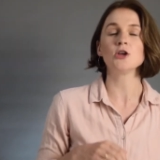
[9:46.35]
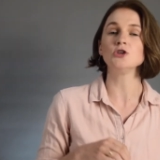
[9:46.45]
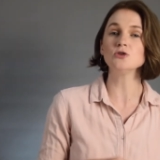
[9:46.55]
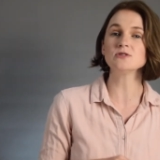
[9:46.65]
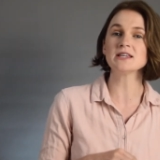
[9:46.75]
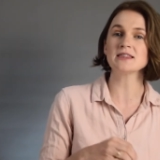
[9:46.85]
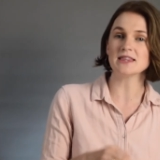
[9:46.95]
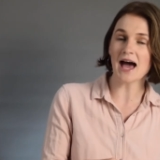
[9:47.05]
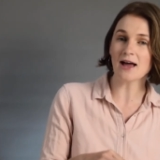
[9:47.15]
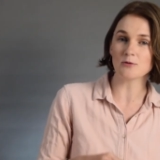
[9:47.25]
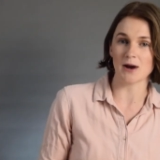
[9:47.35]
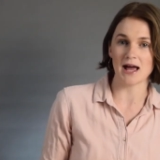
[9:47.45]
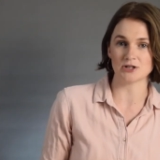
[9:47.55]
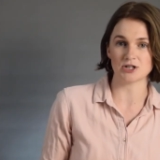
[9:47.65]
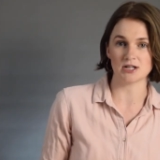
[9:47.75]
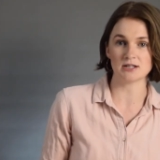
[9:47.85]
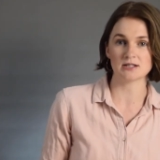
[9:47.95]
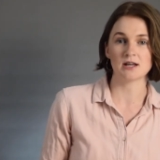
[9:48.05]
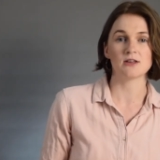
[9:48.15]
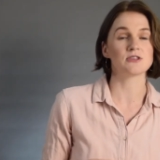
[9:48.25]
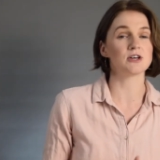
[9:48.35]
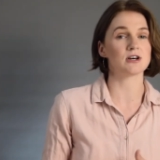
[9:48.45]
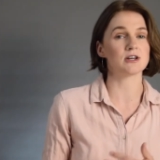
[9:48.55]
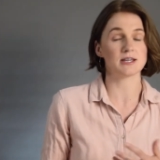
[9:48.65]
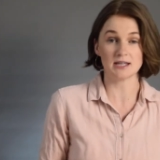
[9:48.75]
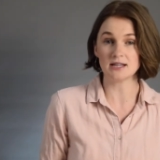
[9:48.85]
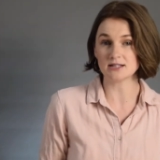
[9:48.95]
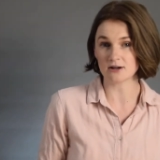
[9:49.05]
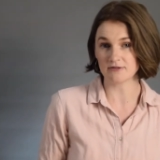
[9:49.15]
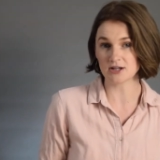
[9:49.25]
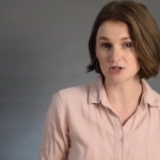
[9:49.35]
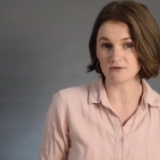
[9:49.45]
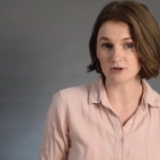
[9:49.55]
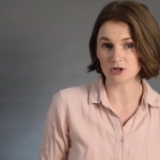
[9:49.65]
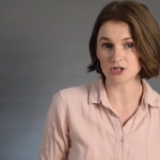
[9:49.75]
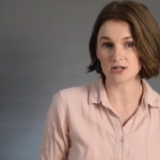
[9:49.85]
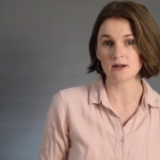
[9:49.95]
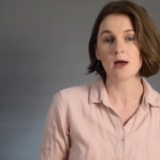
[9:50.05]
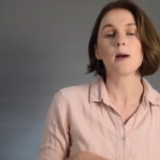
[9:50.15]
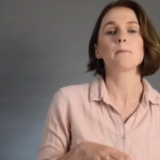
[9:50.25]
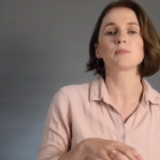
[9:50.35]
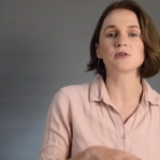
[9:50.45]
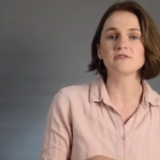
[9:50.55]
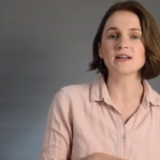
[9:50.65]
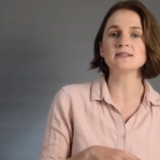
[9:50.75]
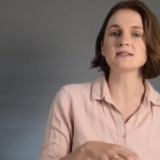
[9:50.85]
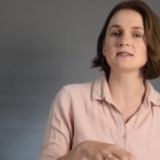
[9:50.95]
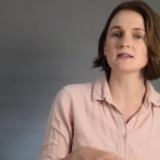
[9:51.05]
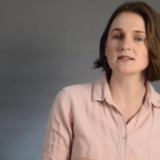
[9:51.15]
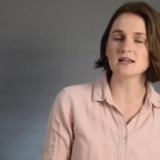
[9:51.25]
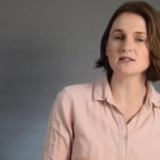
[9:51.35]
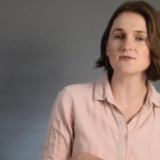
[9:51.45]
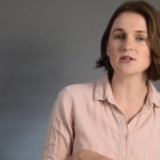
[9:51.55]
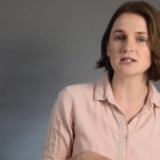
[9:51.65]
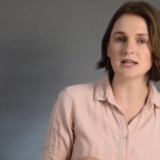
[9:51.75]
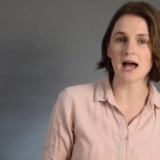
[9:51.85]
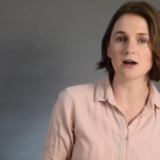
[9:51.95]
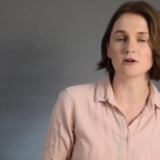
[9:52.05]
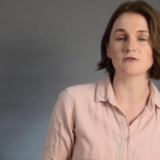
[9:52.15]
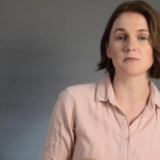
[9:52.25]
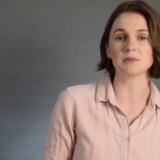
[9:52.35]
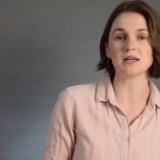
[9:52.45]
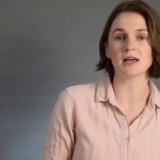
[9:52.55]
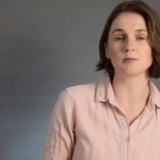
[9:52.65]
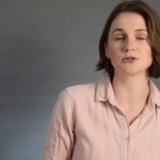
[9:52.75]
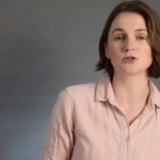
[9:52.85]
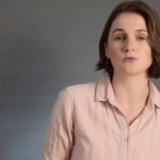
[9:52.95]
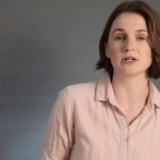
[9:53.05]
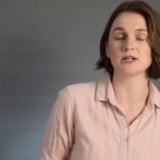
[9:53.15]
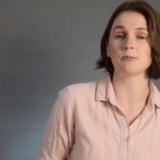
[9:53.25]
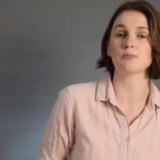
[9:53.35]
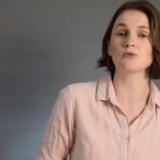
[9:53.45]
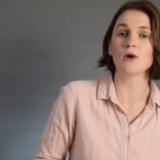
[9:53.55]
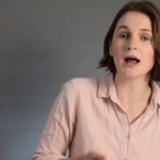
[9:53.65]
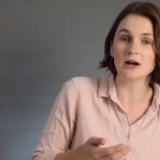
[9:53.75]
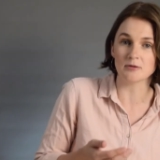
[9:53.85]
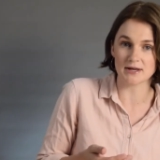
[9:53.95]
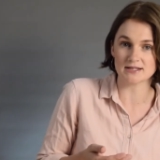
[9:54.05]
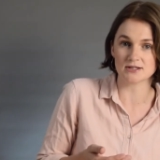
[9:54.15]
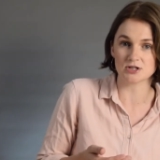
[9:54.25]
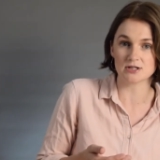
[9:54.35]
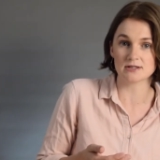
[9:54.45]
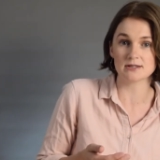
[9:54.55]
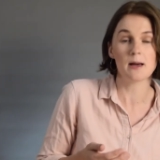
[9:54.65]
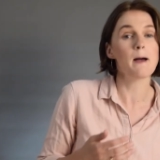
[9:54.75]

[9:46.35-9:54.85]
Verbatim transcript: Using that ratchet, the key derivation function, prevents a successful attacker from being able to read prior messages,